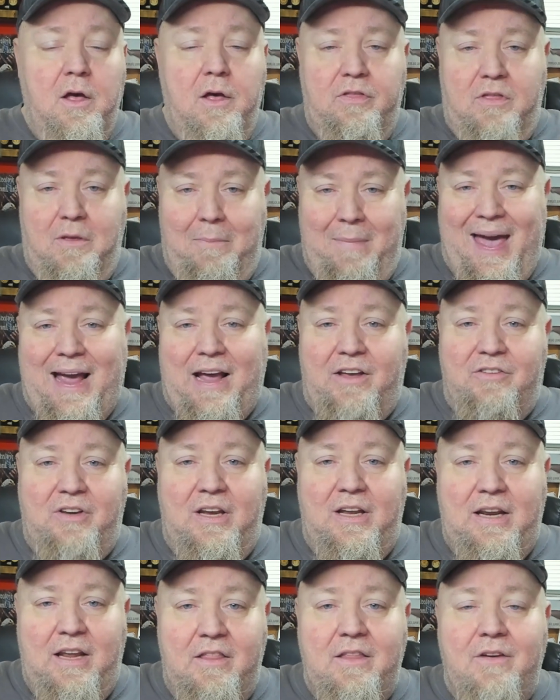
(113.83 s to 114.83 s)
the
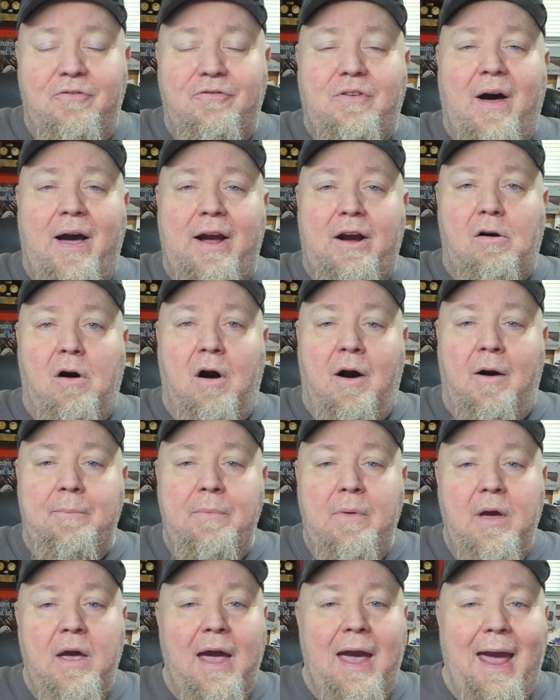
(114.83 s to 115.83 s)
magazine in the firearm
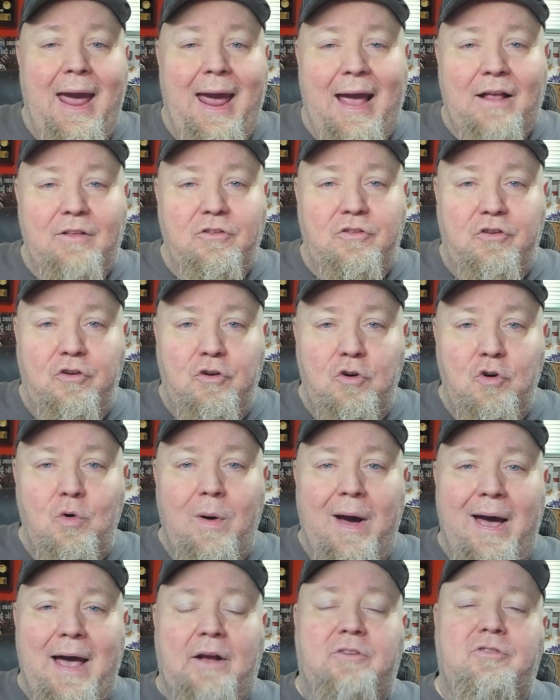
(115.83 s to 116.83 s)
and
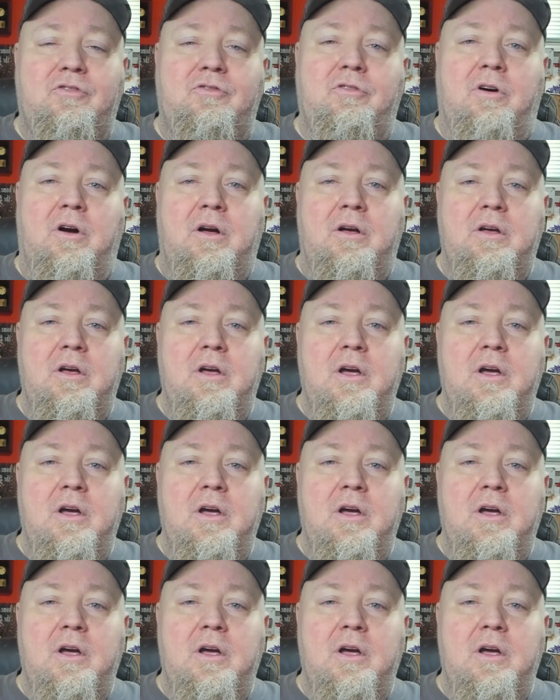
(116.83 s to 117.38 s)
2 extra.